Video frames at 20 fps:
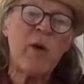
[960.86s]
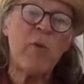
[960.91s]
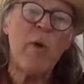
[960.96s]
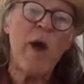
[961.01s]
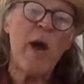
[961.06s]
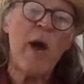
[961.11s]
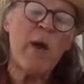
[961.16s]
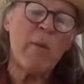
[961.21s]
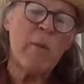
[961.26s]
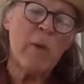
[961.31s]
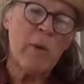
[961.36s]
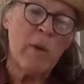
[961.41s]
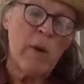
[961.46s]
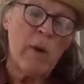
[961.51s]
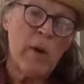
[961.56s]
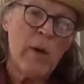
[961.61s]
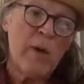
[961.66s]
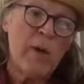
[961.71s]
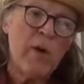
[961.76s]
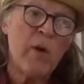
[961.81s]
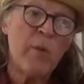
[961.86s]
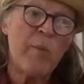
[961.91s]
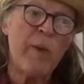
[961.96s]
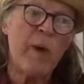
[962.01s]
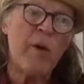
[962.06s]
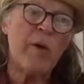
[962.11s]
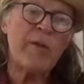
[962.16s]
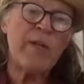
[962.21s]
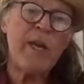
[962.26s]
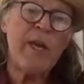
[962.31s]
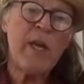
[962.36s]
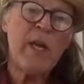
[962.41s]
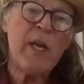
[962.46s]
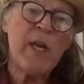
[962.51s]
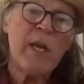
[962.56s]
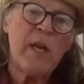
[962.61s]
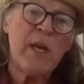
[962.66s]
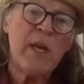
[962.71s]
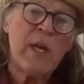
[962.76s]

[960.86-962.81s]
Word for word: away her ability